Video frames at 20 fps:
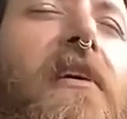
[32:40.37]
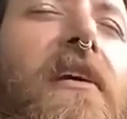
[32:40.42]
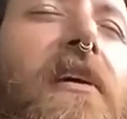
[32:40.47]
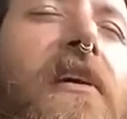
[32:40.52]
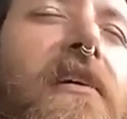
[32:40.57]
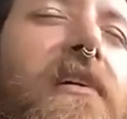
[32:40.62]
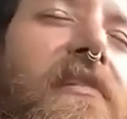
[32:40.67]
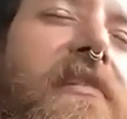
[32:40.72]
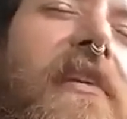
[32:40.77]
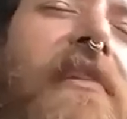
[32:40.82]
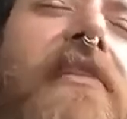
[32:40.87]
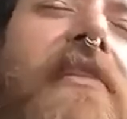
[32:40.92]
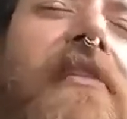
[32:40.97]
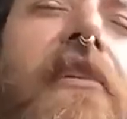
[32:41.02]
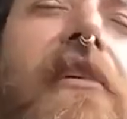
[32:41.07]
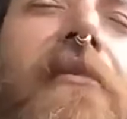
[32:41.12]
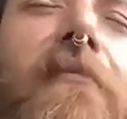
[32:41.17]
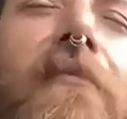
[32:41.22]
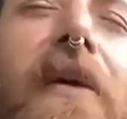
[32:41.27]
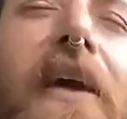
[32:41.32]

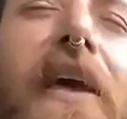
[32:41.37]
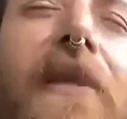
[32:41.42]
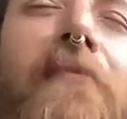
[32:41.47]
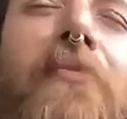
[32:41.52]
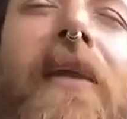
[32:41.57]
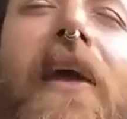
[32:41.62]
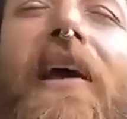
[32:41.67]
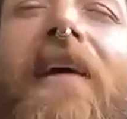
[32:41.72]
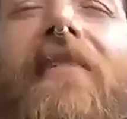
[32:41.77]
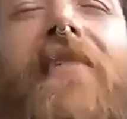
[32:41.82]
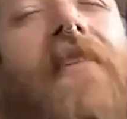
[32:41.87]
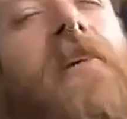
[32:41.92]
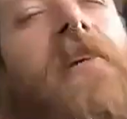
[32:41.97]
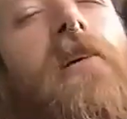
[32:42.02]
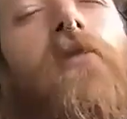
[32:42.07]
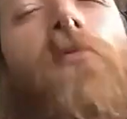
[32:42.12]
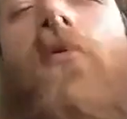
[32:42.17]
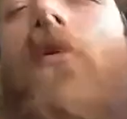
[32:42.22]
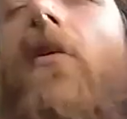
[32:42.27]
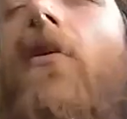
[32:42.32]
system in place in your
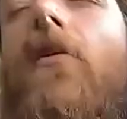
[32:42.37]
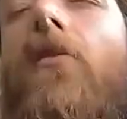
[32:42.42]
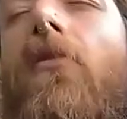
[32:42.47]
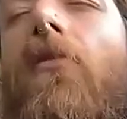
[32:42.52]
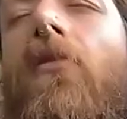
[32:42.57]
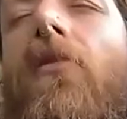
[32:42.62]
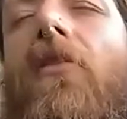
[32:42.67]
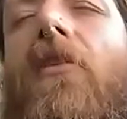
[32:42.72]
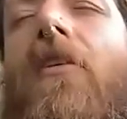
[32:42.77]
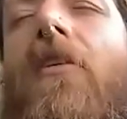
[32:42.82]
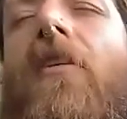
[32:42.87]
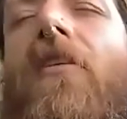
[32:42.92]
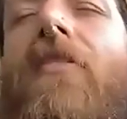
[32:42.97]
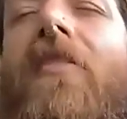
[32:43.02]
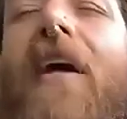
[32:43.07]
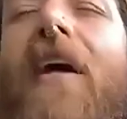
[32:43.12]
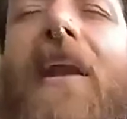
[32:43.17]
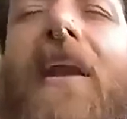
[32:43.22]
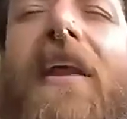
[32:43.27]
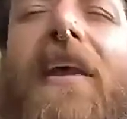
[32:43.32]
world
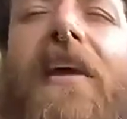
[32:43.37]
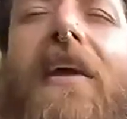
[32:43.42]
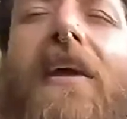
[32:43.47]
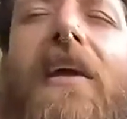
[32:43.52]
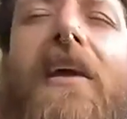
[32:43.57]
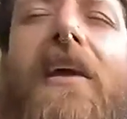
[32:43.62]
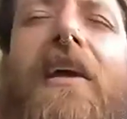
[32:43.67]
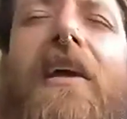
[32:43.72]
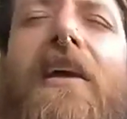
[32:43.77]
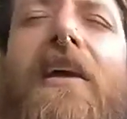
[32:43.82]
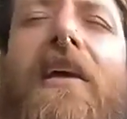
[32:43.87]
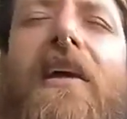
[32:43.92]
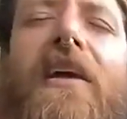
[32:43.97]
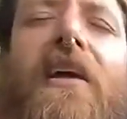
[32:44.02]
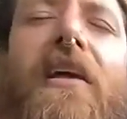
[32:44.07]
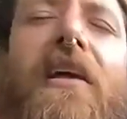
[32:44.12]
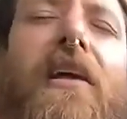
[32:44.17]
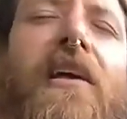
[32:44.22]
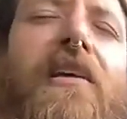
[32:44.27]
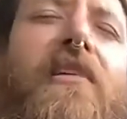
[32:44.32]
that
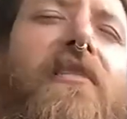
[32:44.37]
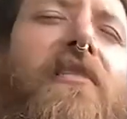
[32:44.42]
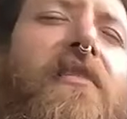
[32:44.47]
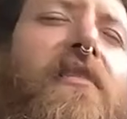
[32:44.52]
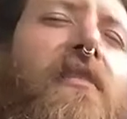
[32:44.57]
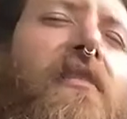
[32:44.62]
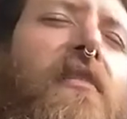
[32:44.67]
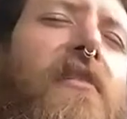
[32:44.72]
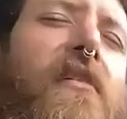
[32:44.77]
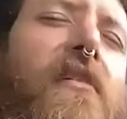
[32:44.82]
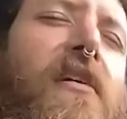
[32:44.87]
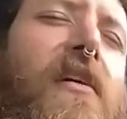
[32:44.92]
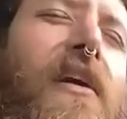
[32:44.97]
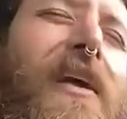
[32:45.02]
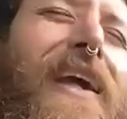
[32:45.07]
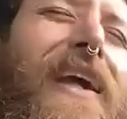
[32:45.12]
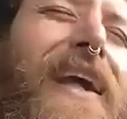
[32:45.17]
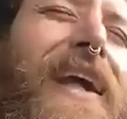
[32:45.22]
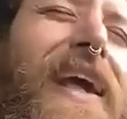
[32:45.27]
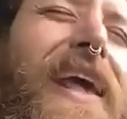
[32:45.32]
is
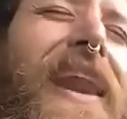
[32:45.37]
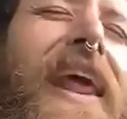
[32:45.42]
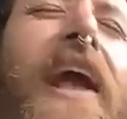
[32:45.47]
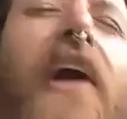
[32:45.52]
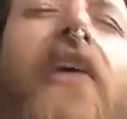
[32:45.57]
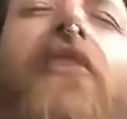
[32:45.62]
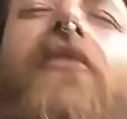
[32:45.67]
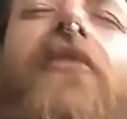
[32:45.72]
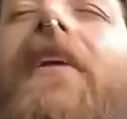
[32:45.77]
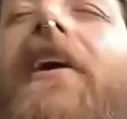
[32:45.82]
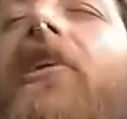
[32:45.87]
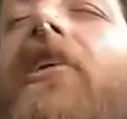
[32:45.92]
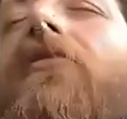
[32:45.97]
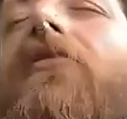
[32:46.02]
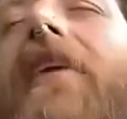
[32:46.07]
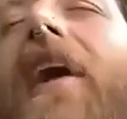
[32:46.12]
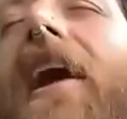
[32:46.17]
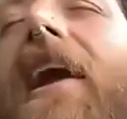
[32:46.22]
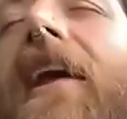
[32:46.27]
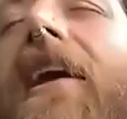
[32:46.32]
inherently
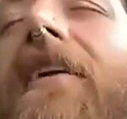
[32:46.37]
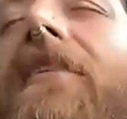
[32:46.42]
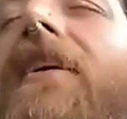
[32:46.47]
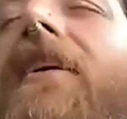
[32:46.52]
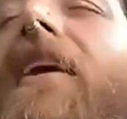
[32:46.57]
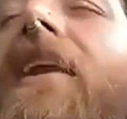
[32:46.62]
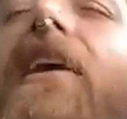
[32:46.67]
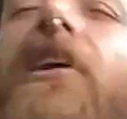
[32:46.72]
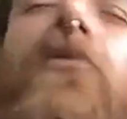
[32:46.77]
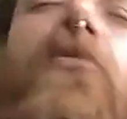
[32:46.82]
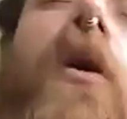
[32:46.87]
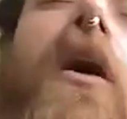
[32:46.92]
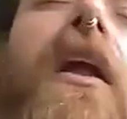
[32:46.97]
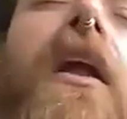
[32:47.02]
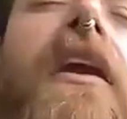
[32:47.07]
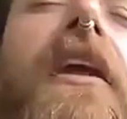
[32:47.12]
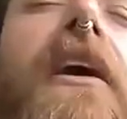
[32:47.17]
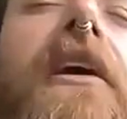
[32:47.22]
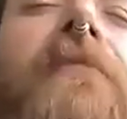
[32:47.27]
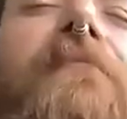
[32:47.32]
creating inequality.